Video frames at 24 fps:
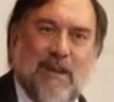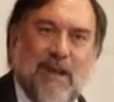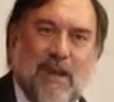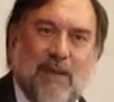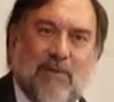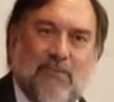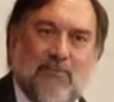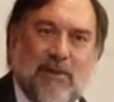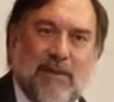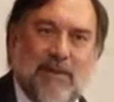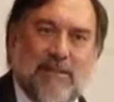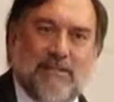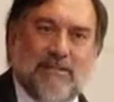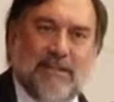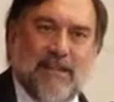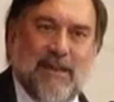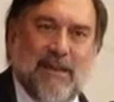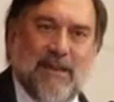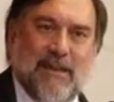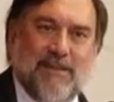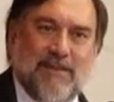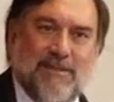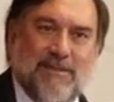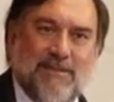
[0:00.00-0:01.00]
at
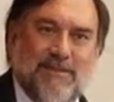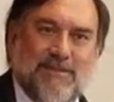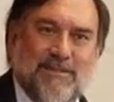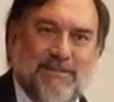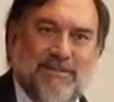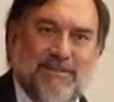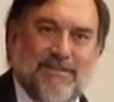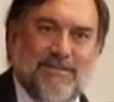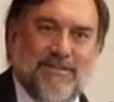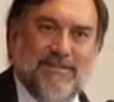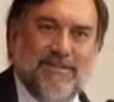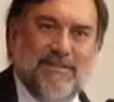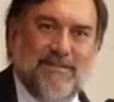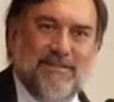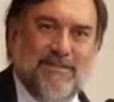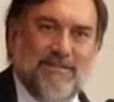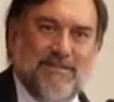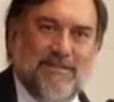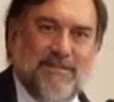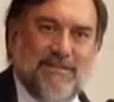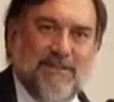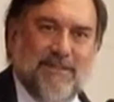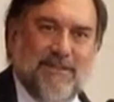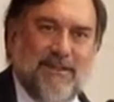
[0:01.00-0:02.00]
Graceland.
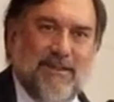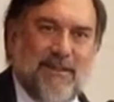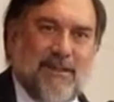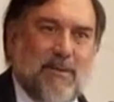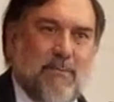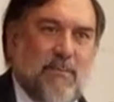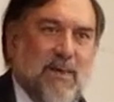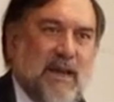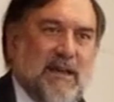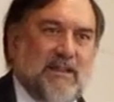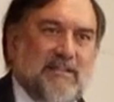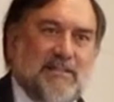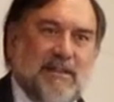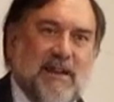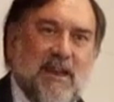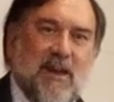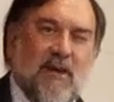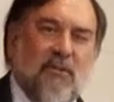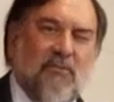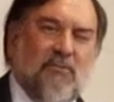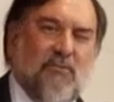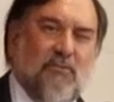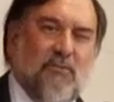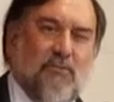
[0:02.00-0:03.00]
You can imagine
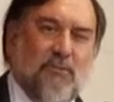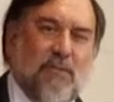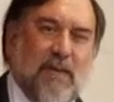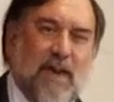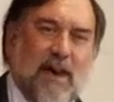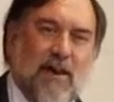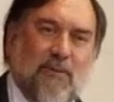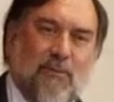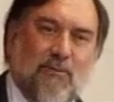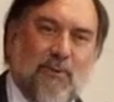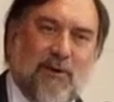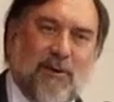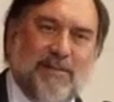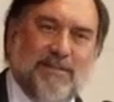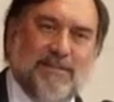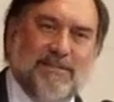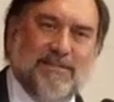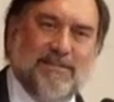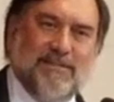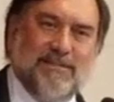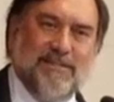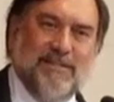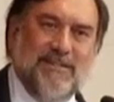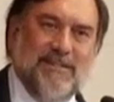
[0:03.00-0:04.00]
how full that
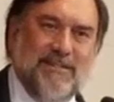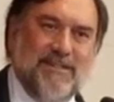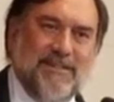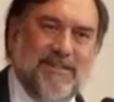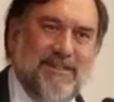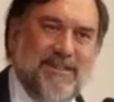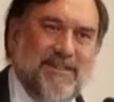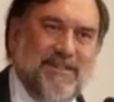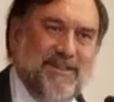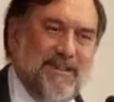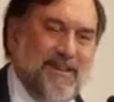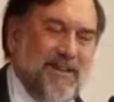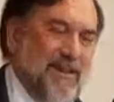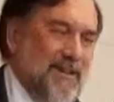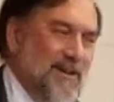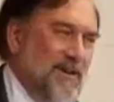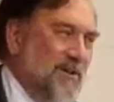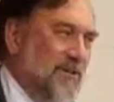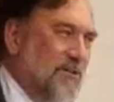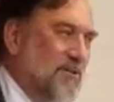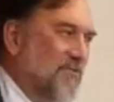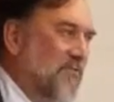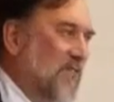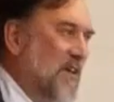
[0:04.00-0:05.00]
was.
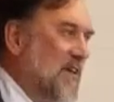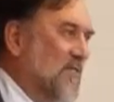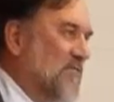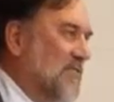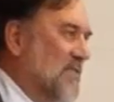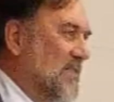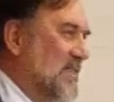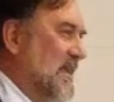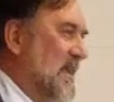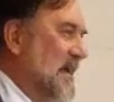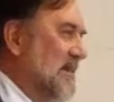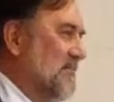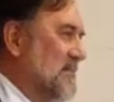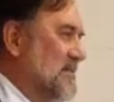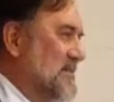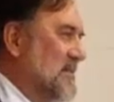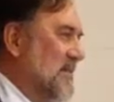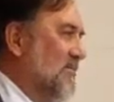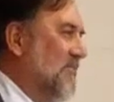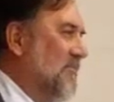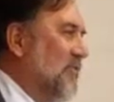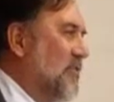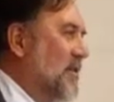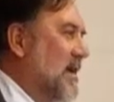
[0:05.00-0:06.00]
Her favorite thing was a
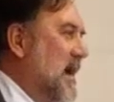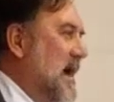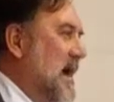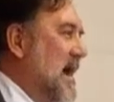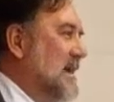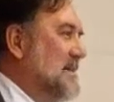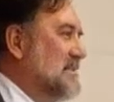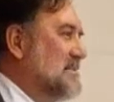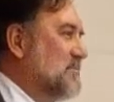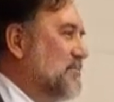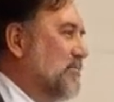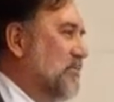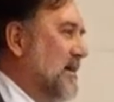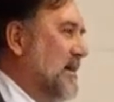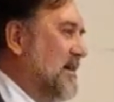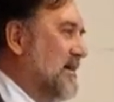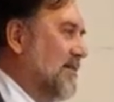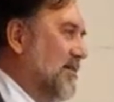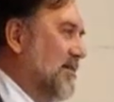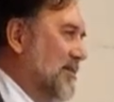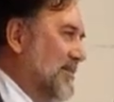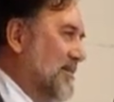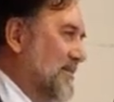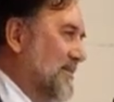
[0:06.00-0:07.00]
foot-high
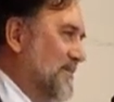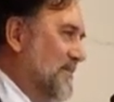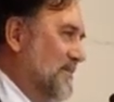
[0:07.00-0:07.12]
sprinkler